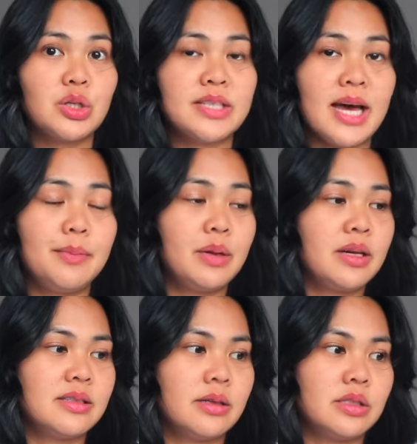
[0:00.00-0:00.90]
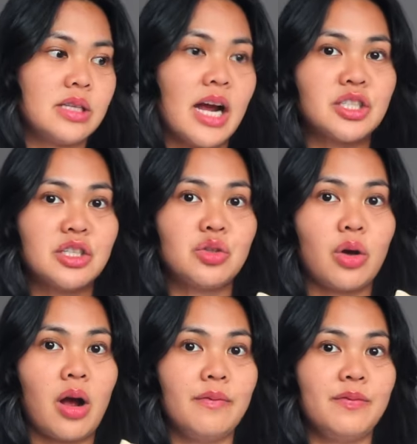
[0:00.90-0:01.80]
sad because it's actually so
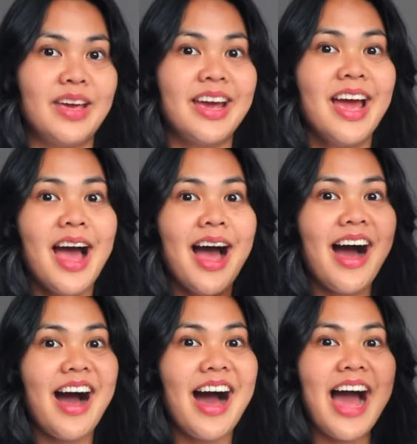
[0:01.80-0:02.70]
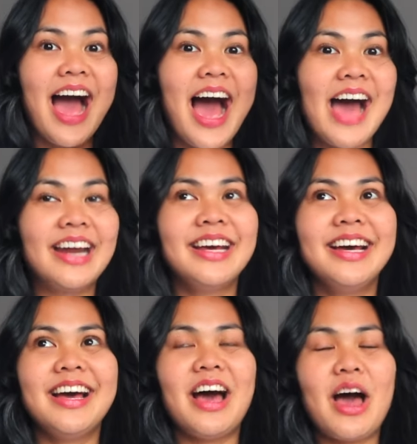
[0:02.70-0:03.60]
comfy. I had
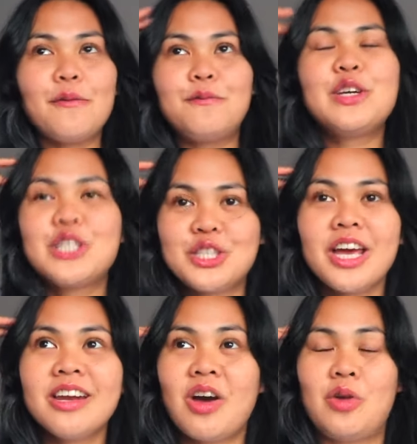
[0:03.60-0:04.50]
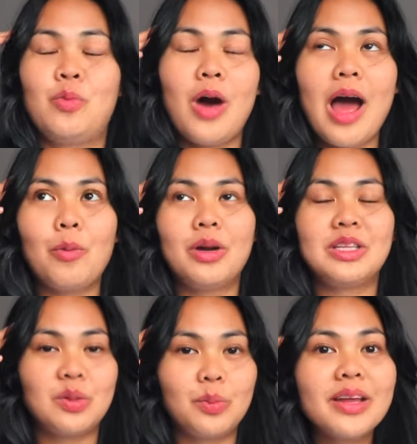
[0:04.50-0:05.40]
a vision on what I
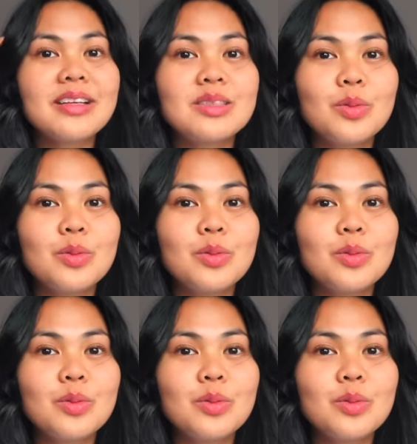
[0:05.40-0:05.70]
wanted to wear this